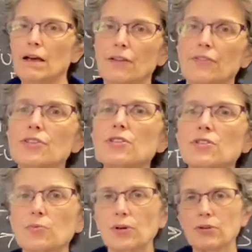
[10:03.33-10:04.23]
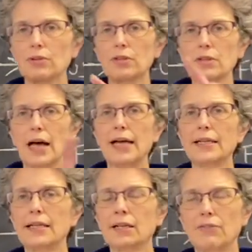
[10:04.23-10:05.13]
This is where the
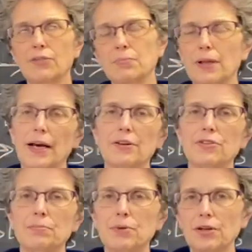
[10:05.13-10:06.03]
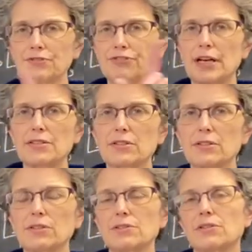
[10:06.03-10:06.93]
lining of the bladder, the blood
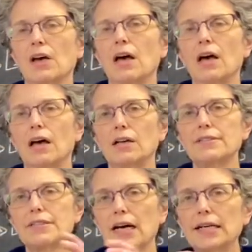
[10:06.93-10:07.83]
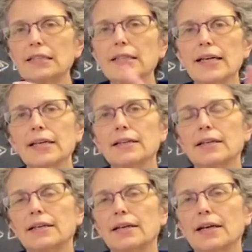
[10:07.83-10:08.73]
vessels, dilate,
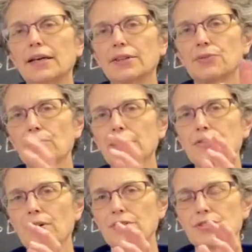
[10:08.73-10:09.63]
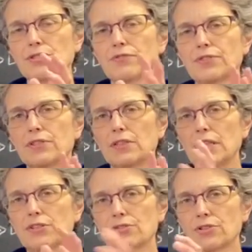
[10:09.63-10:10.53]
and they're right there on the surface of the
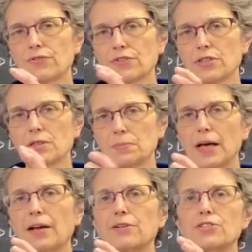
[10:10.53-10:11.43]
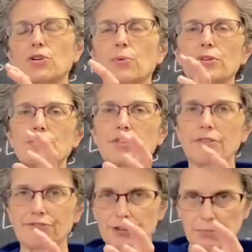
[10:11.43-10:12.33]
inner surface of the bladder. So when there's
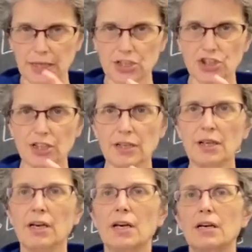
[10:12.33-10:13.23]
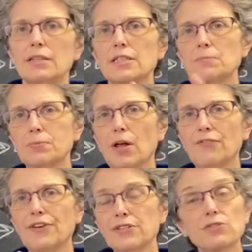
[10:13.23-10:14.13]
inflammation, these
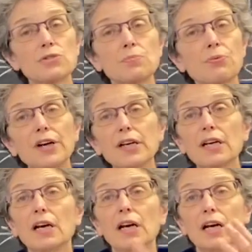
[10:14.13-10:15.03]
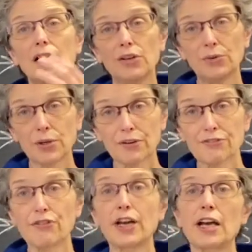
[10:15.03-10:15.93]
blood vessels break and you get
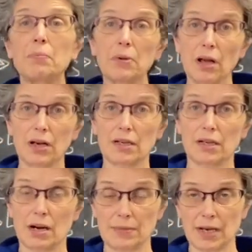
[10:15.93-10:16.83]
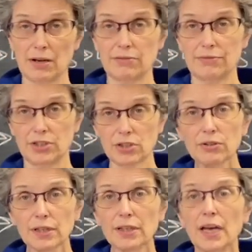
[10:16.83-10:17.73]
frank blood coming out of the urine.